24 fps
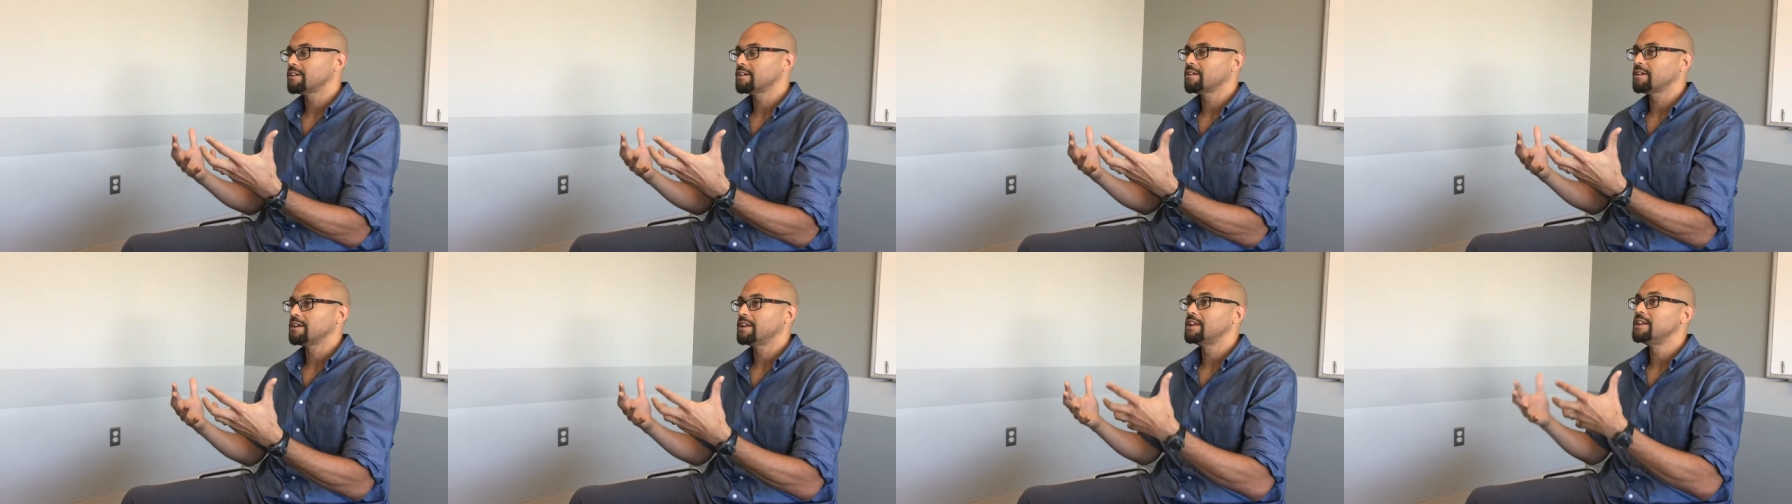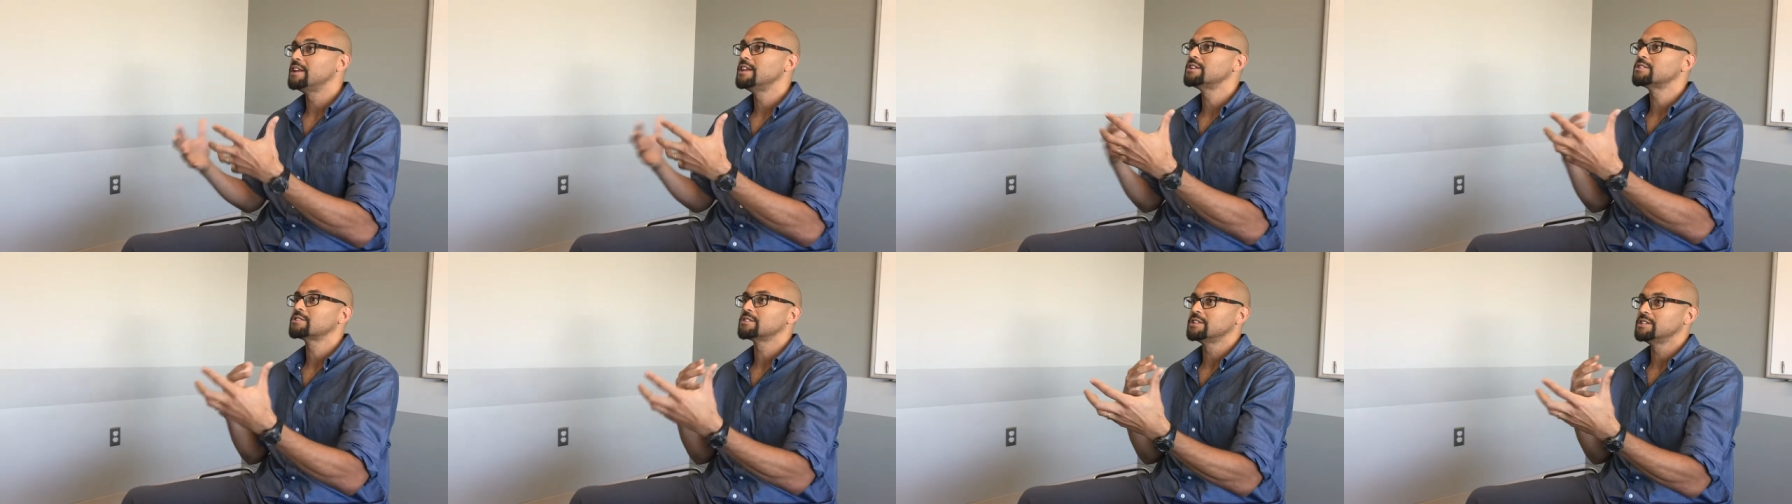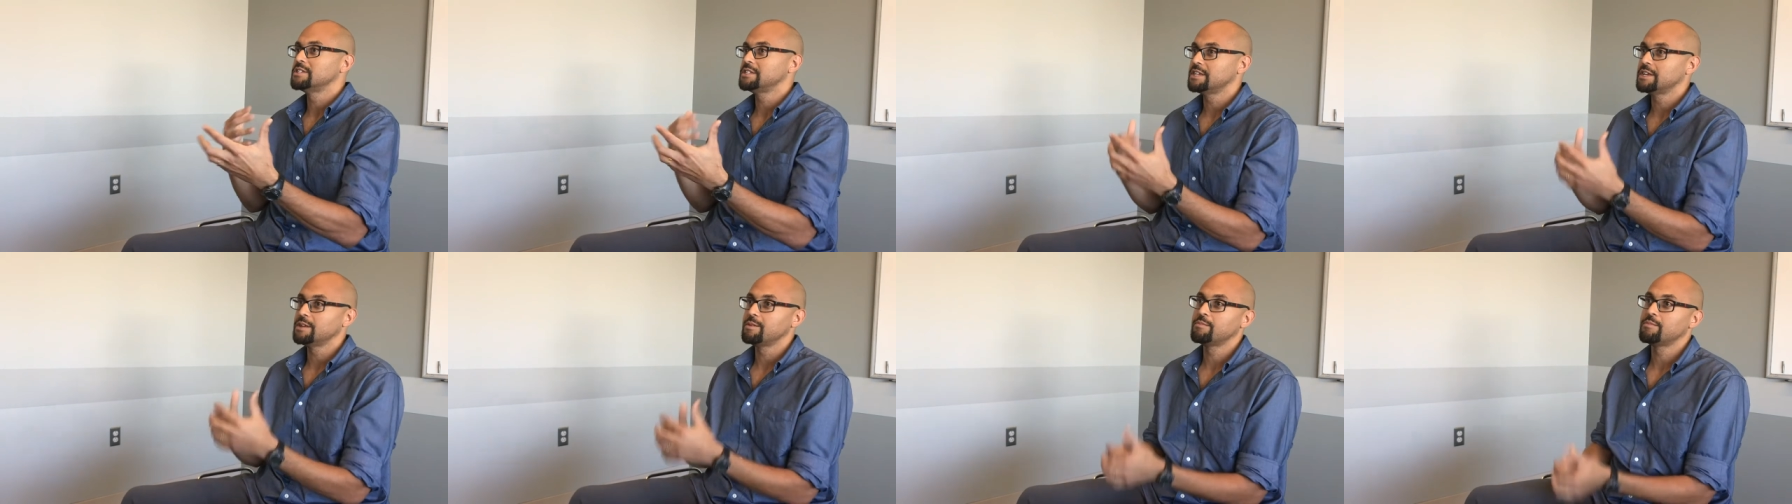can initially
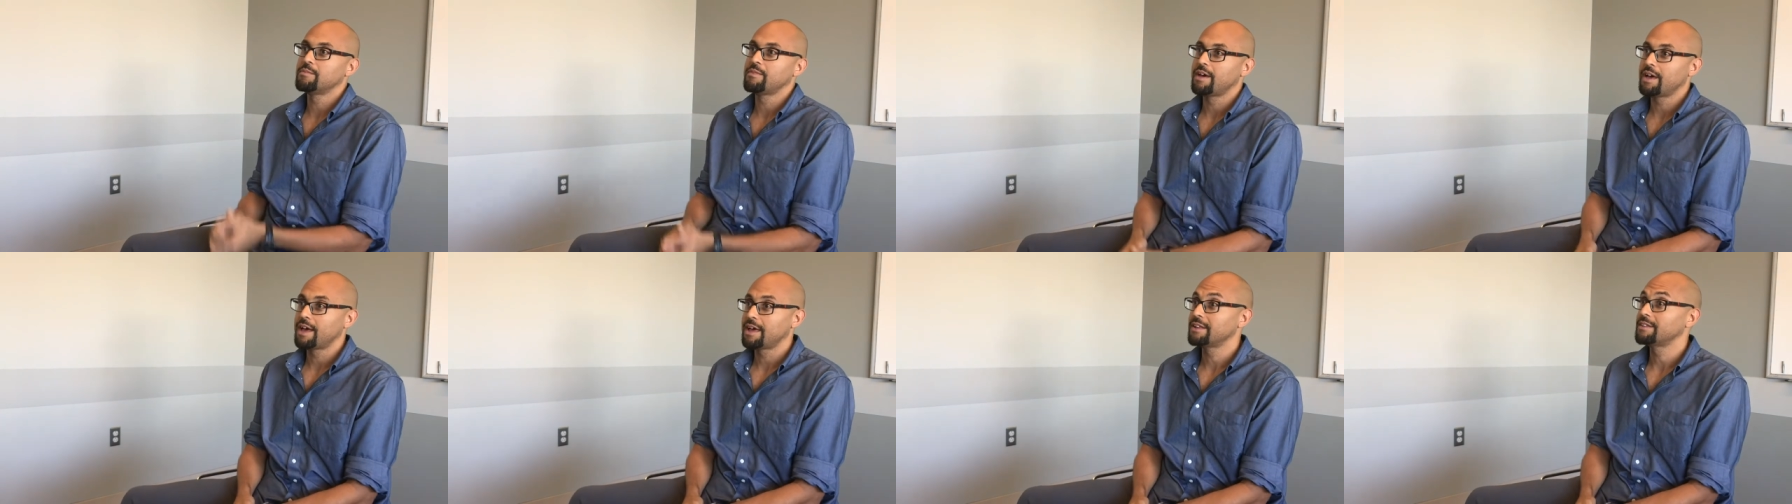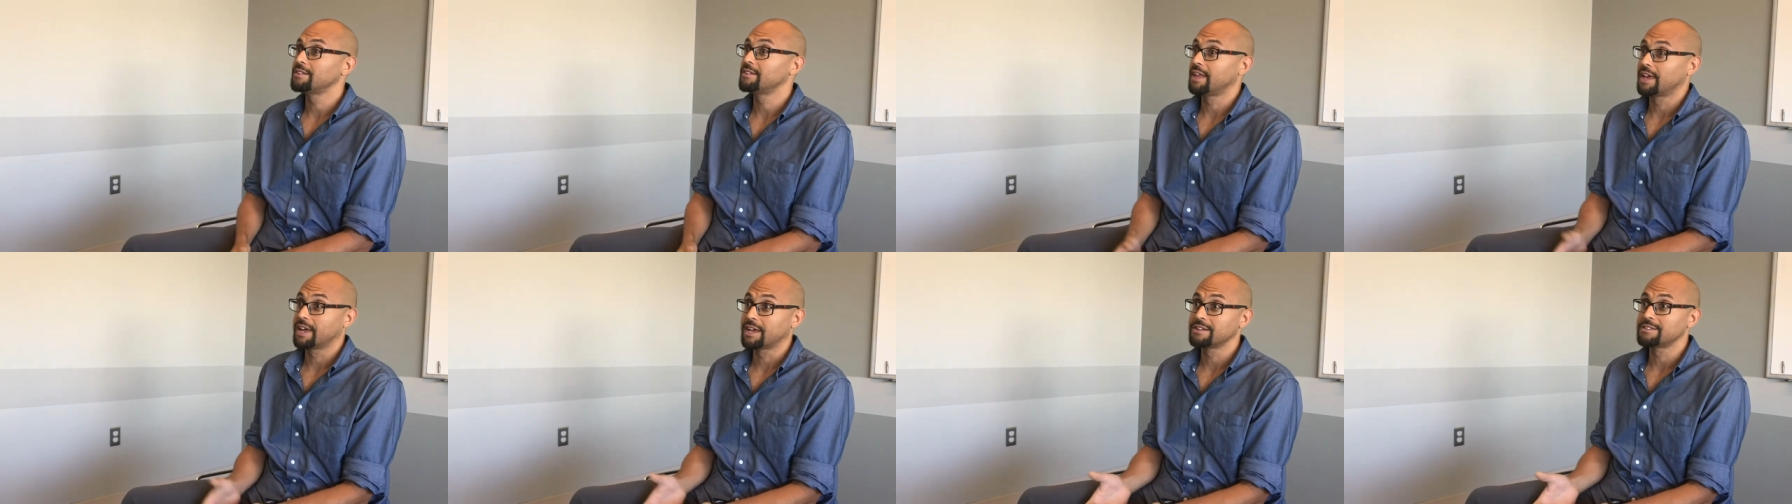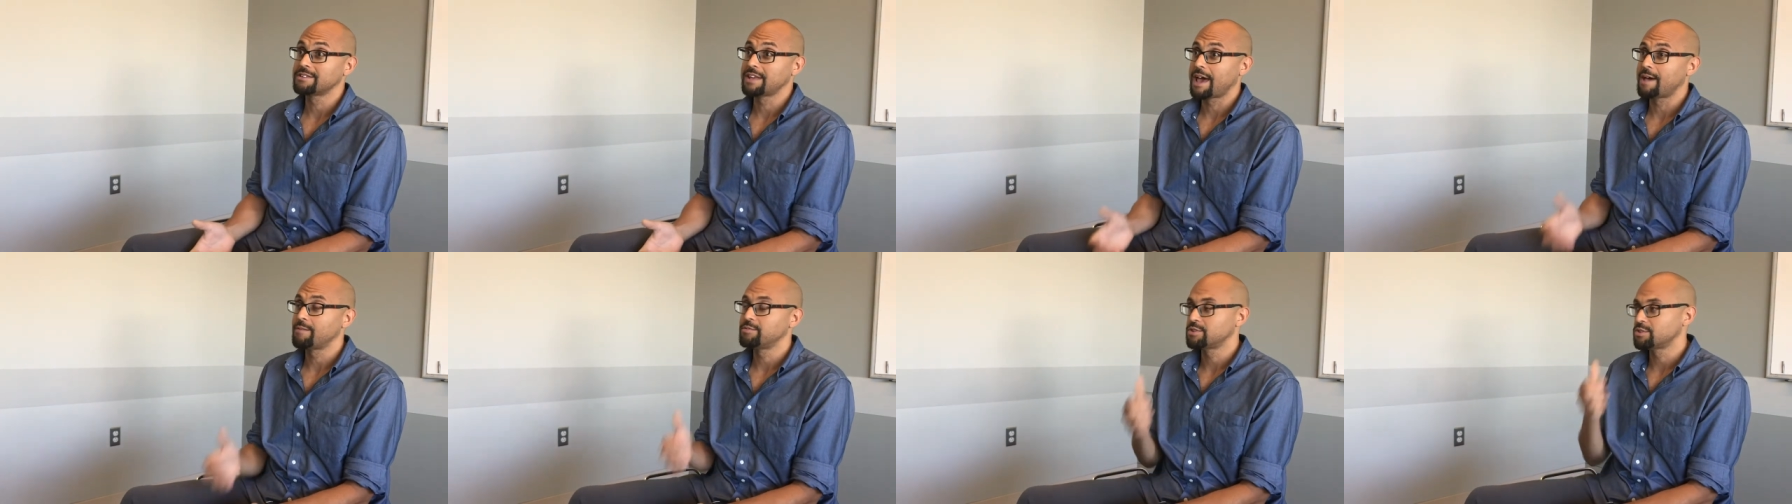seem like
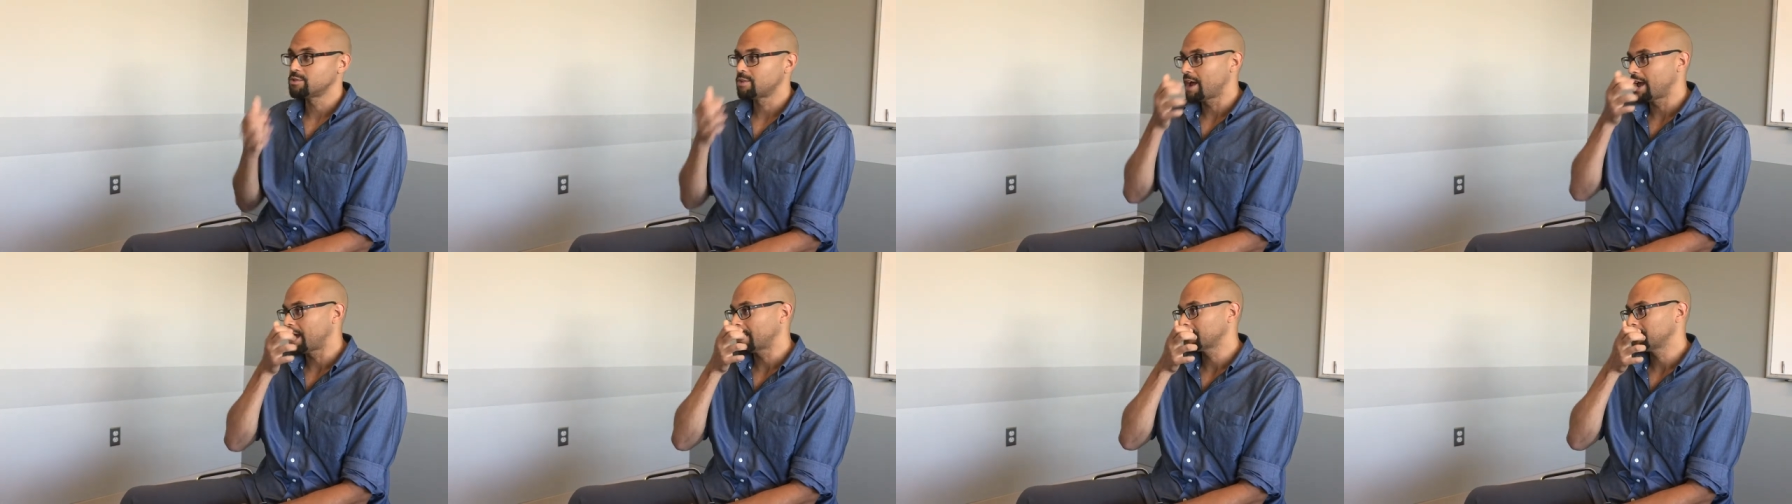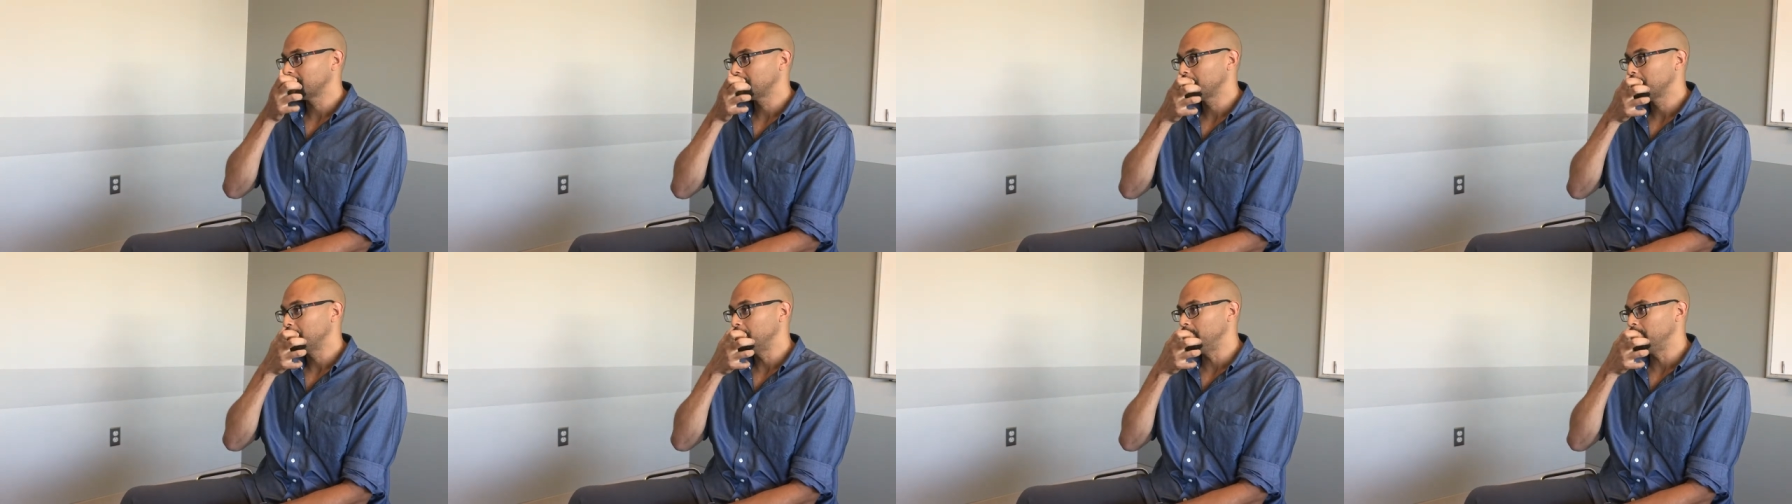it's abstract.